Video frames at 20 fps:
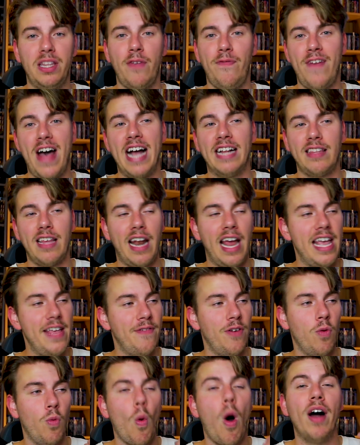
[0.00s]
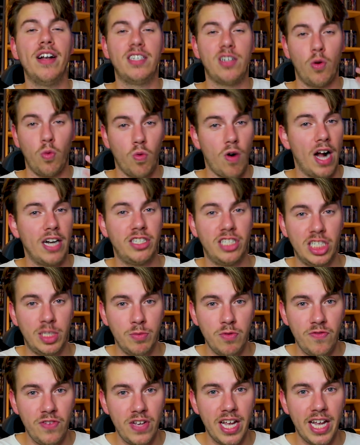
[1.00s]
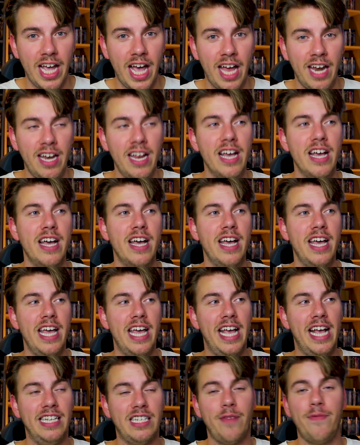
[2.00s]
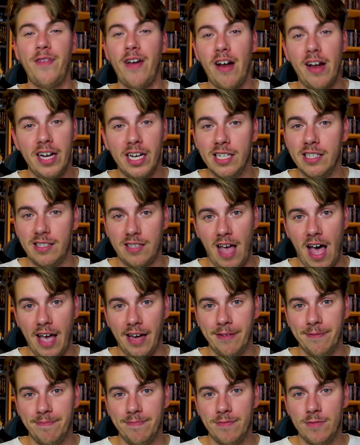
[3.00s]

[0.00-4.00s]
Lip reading: But the fact that I even want to watch this movie again is a very good sign.